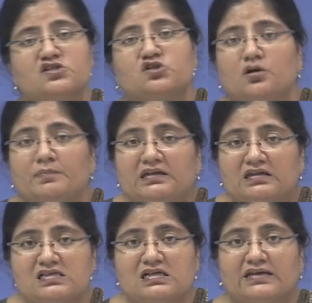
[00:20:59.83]
stop in
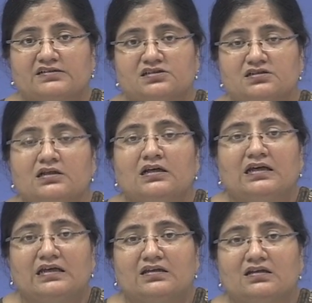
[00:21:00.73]
this lecture.
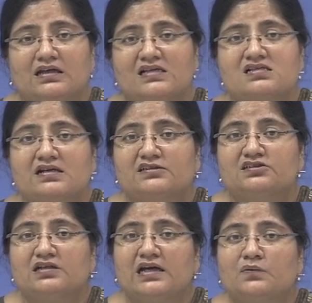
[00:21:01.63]
In the next
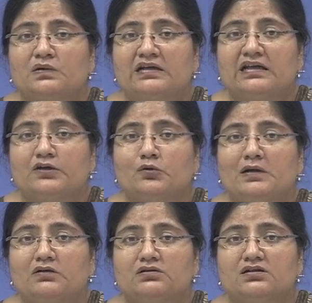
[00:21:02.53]
lecture, I will tell you
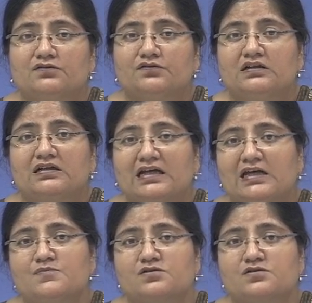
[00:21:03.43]
about the different types